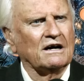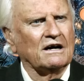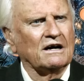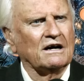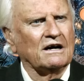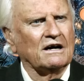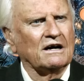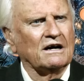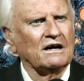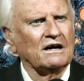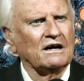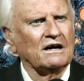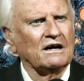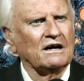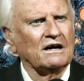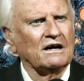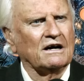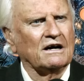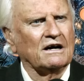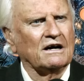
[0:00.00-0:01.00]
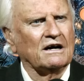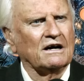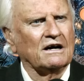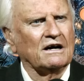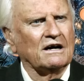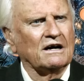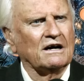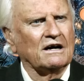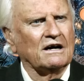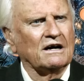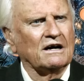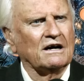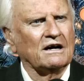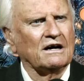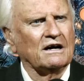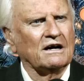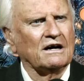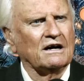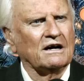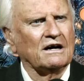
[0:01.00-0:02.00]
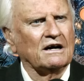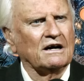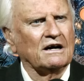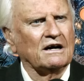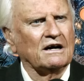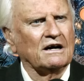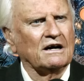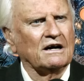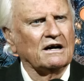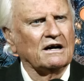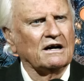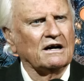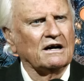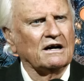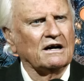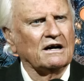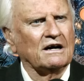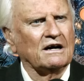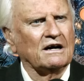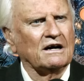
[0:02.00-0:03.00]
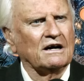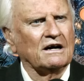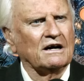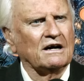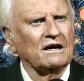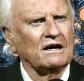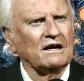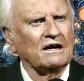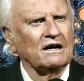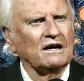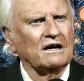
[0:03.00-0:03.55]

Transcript: [no speech]